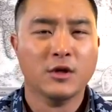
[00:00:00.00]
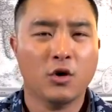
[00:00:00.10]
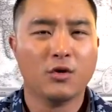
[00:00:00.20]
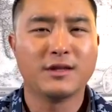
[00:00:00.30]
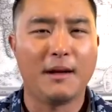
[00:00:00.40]

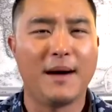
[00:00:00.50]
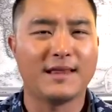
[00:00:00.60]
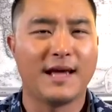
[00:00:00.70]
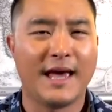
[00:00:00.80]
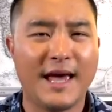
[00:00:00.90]

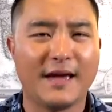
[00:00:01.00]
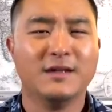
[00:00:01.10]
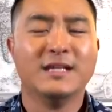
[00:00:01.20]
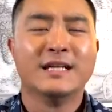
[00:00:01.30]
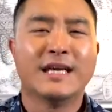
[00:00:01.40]

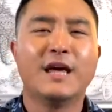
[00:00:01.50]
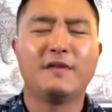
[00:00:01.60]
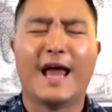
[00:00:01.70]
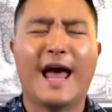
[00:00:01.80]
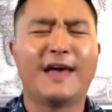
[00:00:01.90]

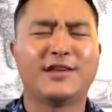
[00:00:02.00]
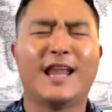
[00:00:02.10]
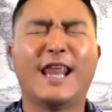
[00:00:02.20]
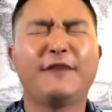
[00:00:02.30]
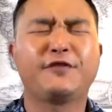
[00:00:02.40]
Even as I
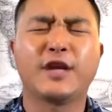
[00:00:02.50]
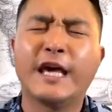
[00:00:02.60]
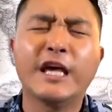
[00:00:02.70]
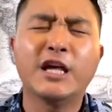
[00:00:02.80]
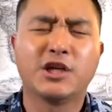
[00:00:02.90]
left
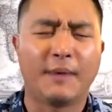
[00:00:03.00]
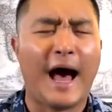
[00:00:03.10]
Egypt,